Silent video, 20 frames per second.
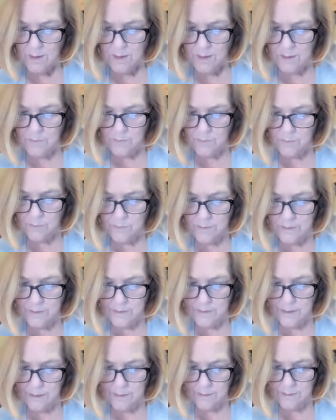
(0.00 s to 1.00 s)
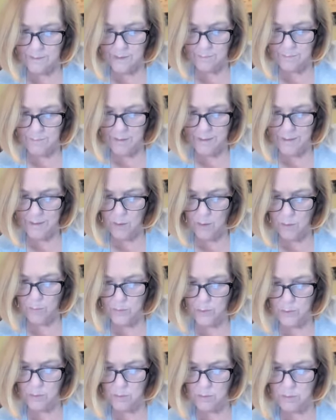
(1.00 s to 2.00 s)
And if you're reselling, that might
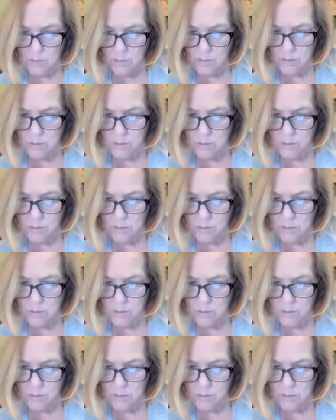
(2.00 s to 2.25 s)
help you.